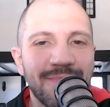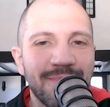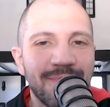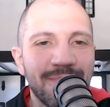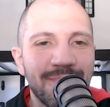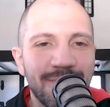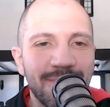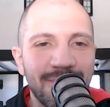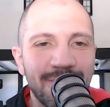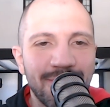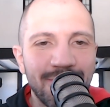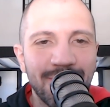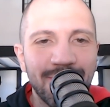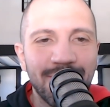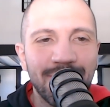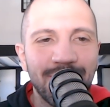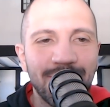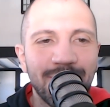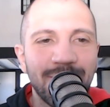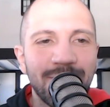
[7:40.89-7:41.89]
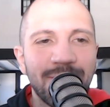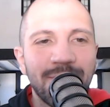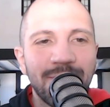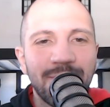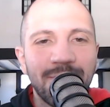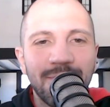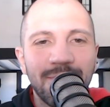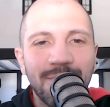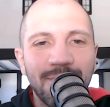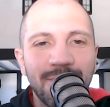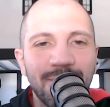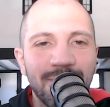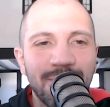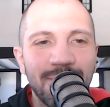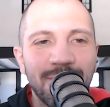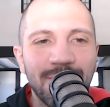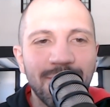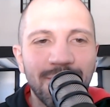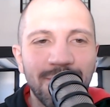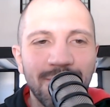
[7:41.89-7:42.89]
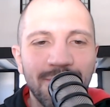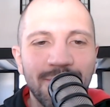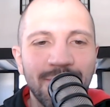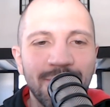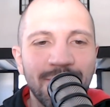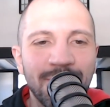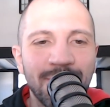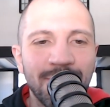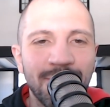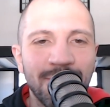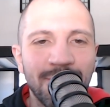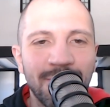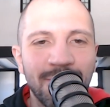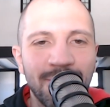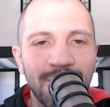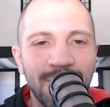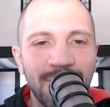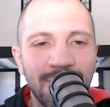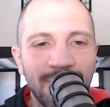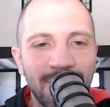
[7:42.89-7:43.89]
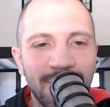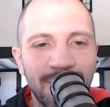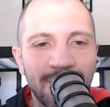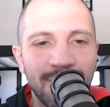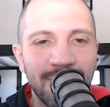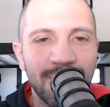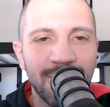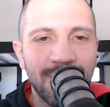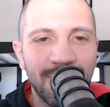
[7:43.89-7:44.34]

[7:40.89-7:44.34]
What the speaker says: No words are spoken by the person on screen.